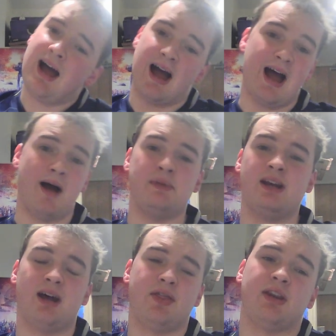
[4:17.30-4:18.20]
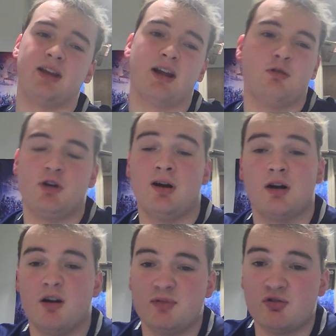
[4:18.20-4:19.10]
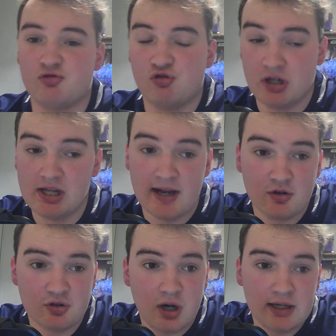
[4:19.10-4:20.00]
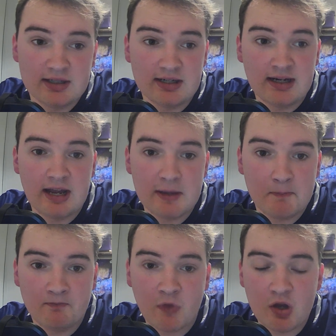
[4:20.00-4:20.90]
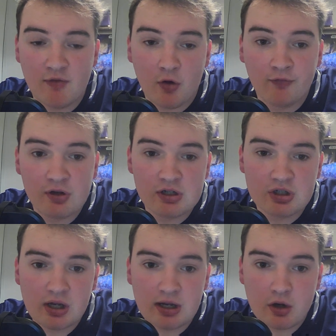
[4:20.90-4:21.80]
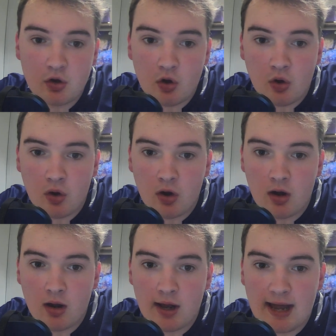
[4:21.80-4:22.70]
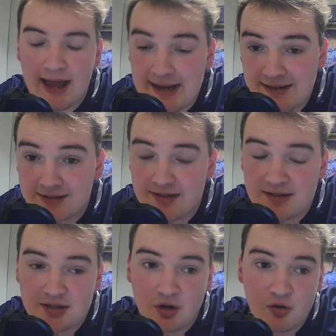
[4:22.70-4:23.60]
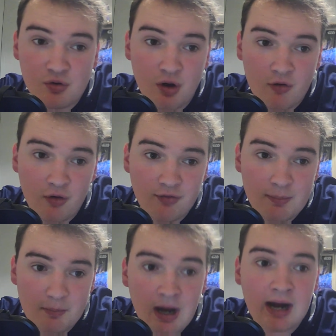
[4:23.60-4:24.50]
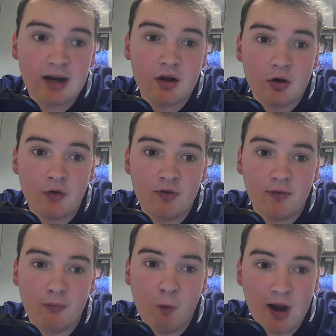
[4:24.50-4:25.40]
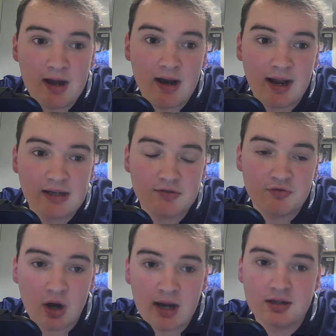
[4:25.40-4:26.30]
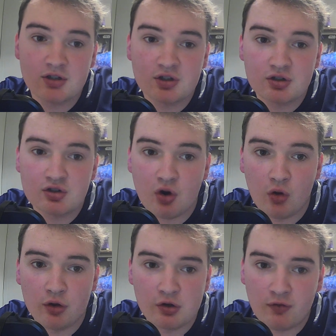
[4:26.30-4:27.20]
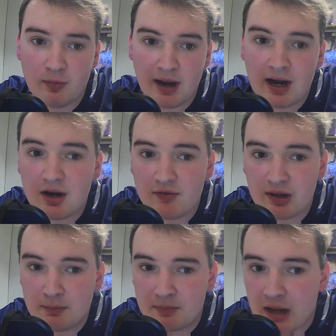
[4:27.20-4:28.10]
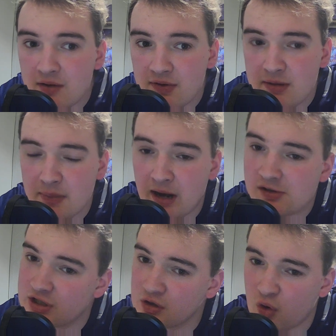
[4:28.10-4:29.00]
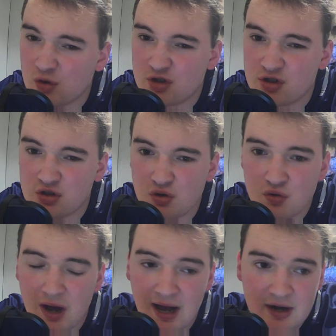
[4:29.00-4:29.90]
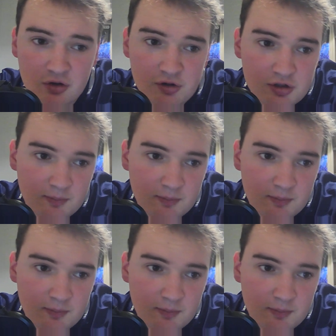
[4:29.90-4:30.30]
I mean, I think the Calcutta Cup's a really interesting game. You've obviously got England, who are off the back of a win against France. Scotland off the back of a bit of an embarrassing loss to Ireland.